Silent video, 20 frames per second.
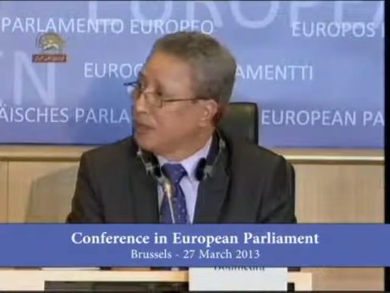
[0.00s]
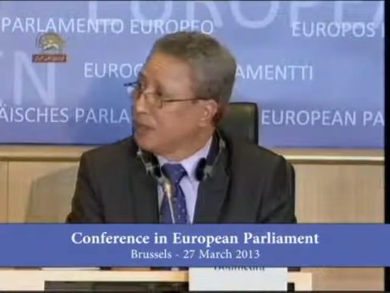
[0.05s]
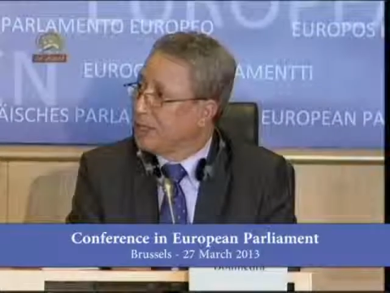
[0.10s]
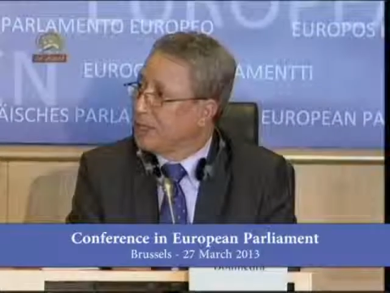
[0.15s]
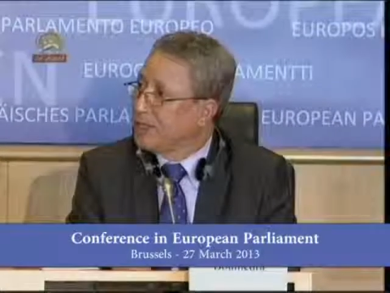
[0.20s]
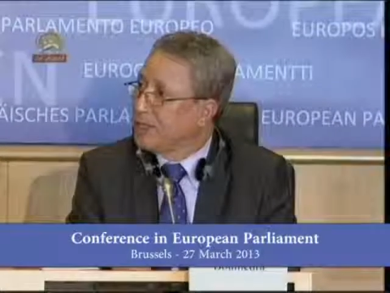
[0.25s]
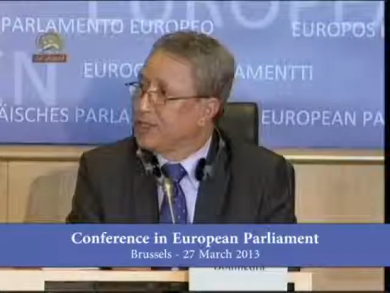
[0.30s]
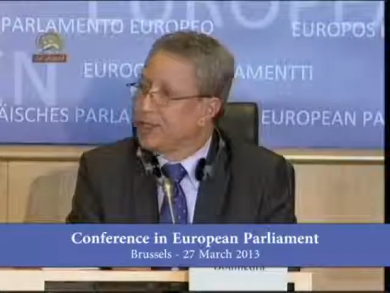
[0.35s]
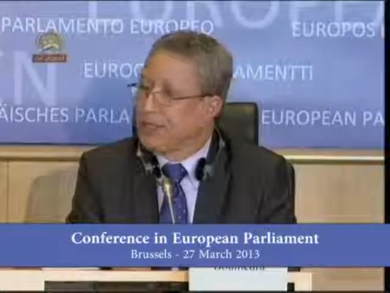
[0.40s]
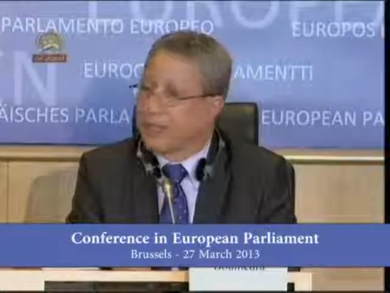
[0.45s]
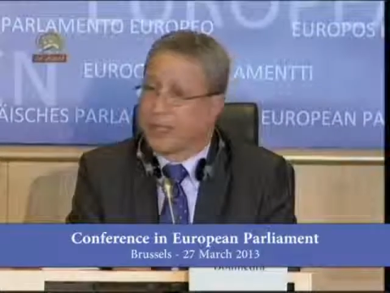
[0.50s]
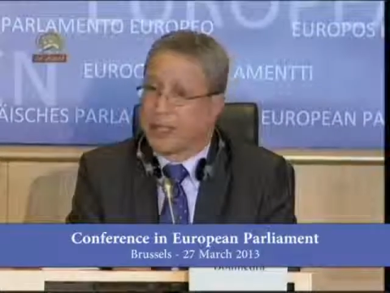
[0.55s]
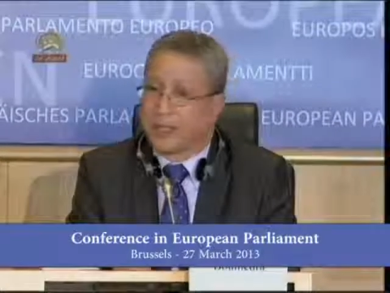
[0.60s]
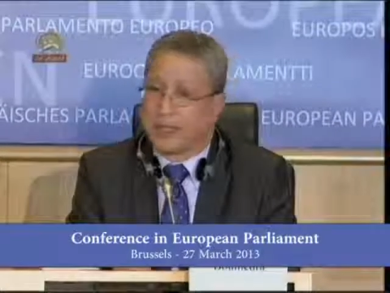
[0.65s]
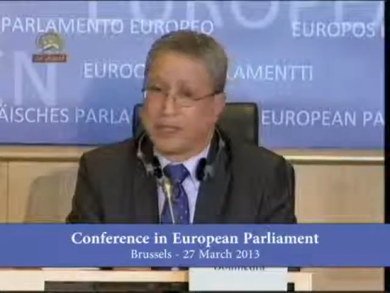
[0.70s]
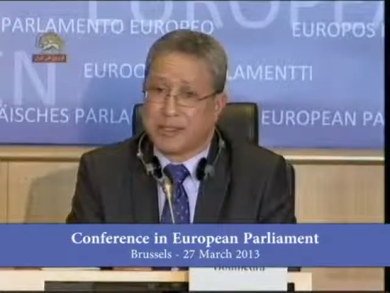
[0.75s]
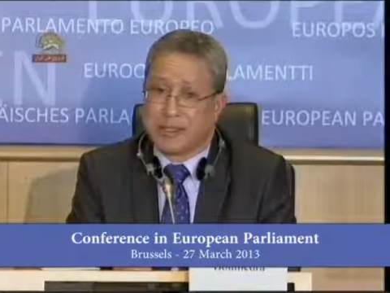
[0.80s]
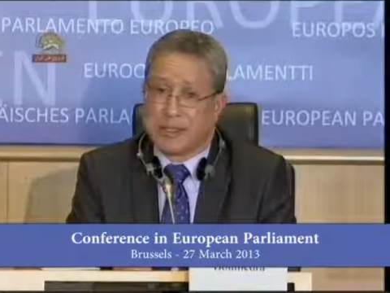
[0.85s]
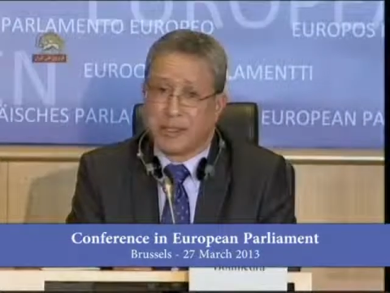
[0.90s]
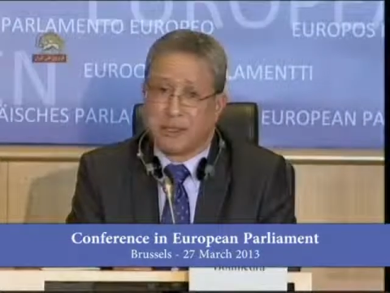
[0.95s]

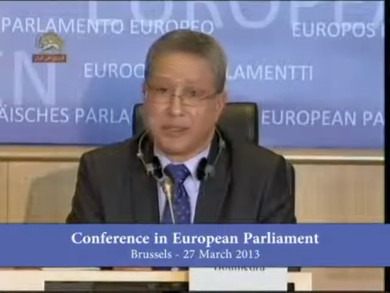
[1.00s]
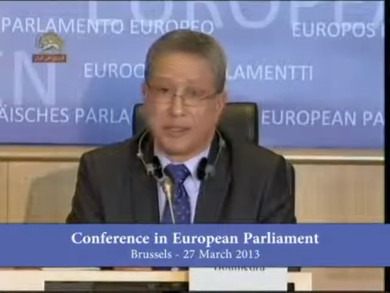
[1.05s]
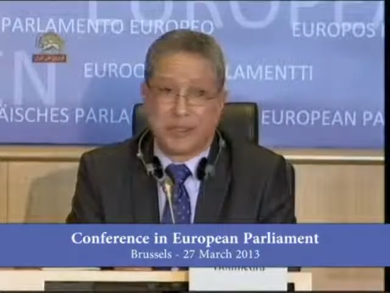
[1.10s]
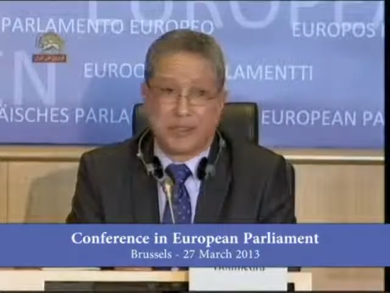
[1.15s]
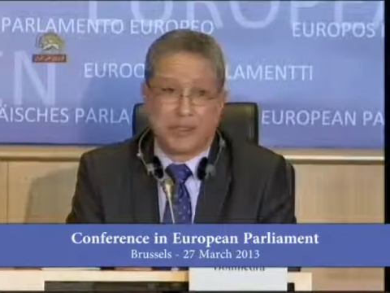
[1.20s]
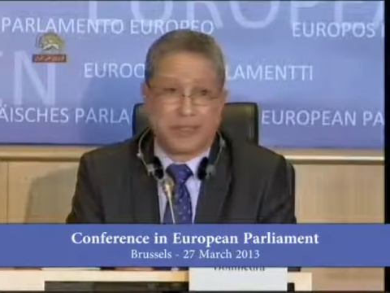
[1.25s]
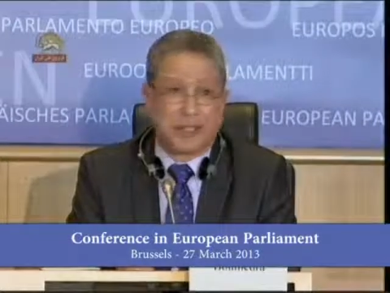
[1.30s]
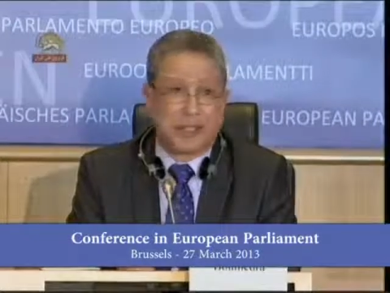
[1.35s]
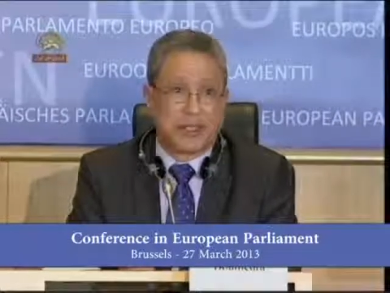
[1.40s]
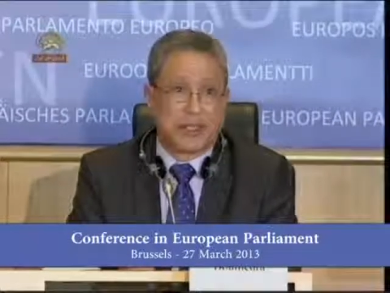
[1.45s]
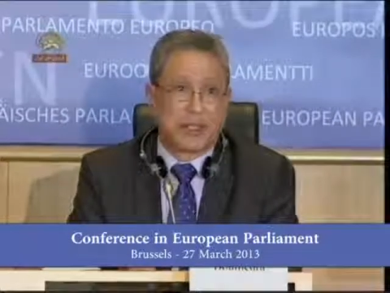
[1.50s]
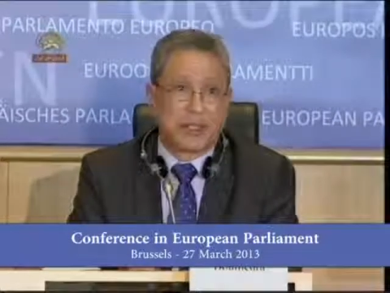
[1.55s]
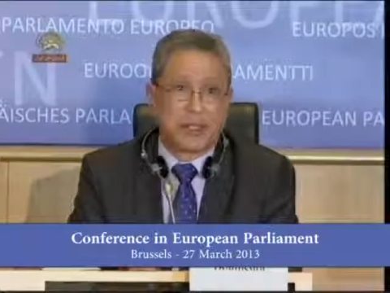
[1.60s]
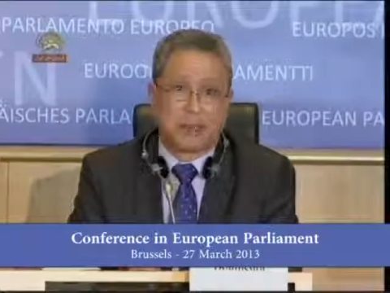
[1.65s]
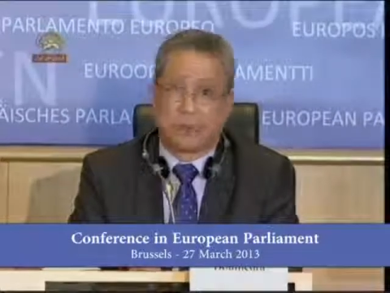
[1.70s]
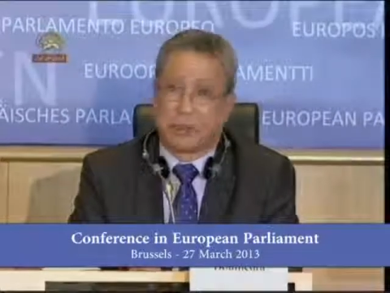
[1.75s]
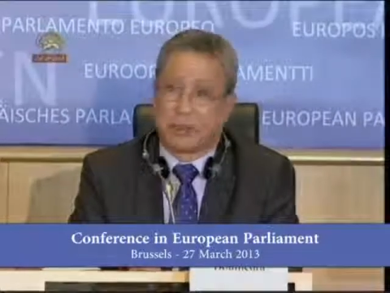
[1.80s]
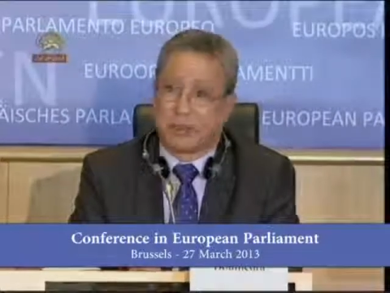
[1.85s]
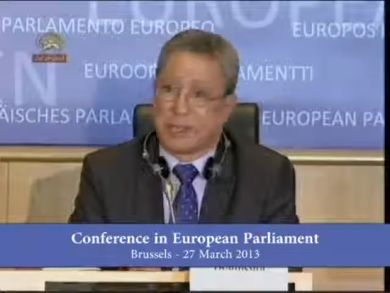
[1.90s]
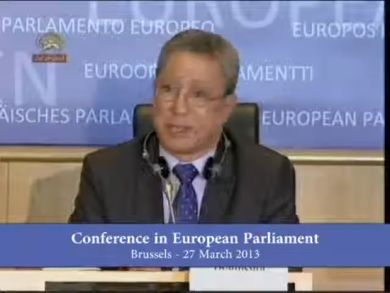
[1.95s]
UNHCR is a
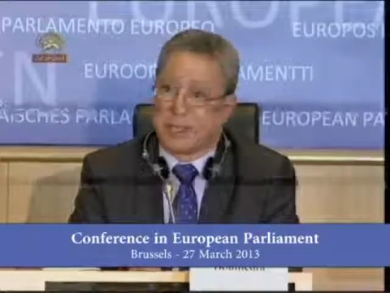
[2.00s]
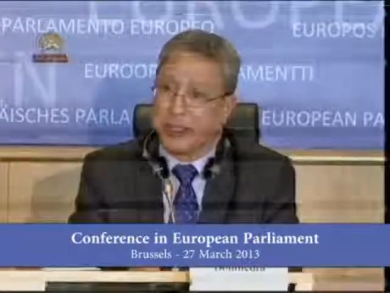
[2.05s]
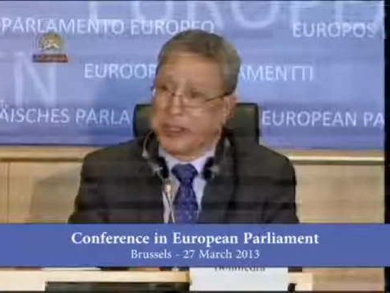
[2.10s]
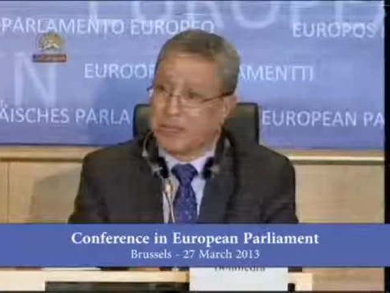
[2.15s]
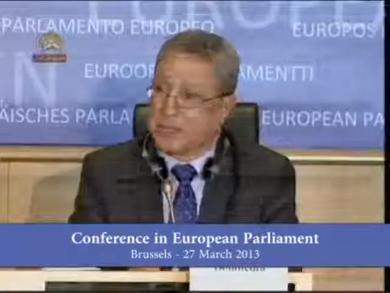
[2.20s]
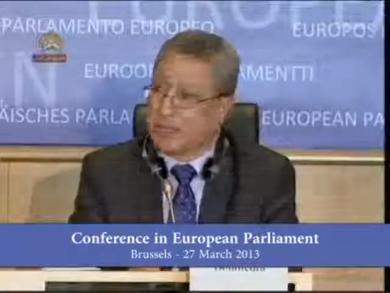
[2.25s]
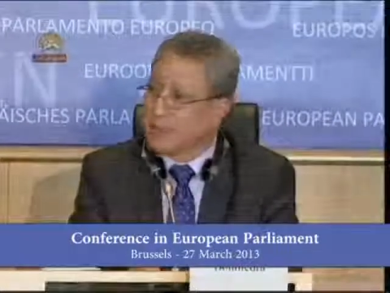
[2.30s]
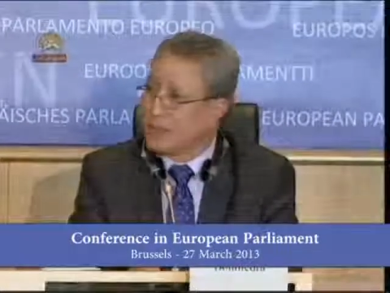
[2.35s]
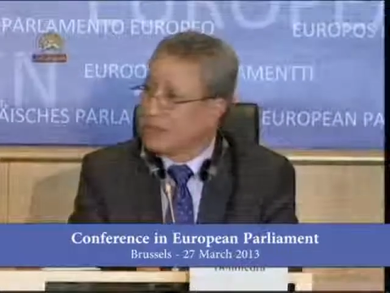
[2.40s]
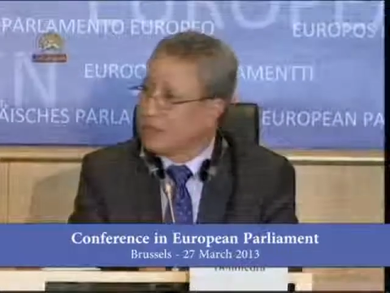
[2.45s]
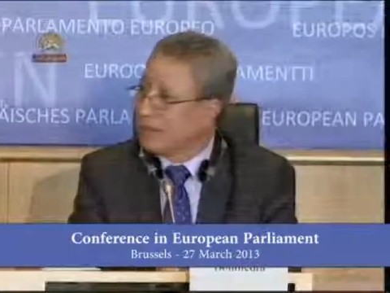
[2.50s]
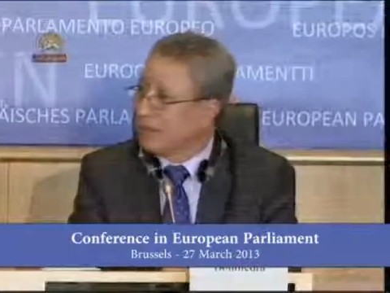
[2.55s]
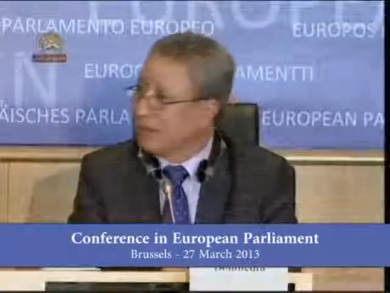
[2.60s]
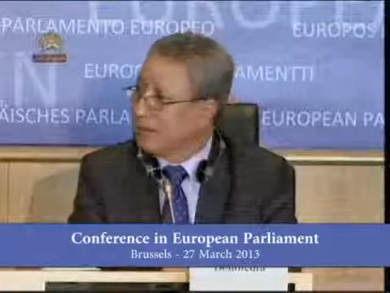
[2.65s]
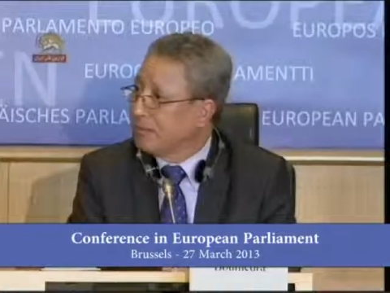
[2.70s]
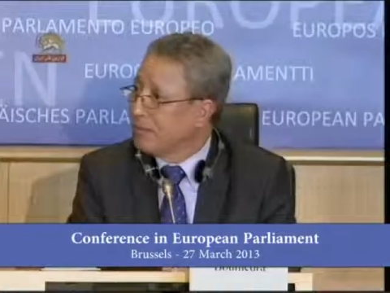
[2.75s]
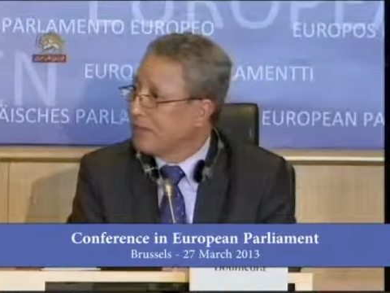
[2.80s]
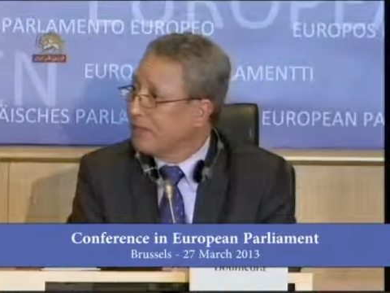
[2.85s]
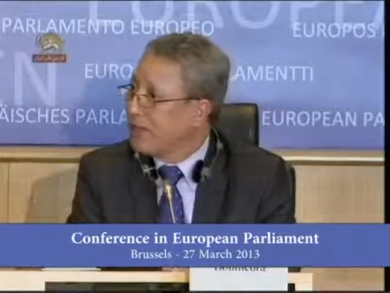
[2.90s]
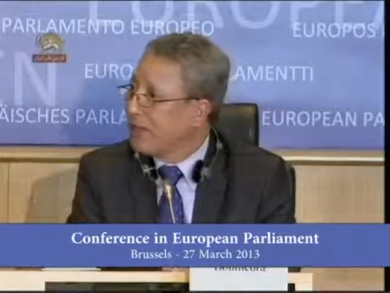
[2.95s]
humanitarian
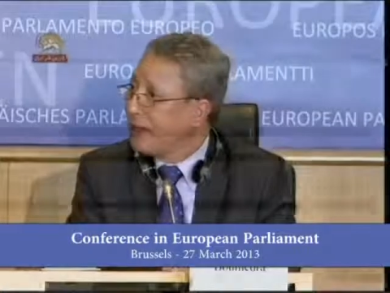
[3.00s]
organization.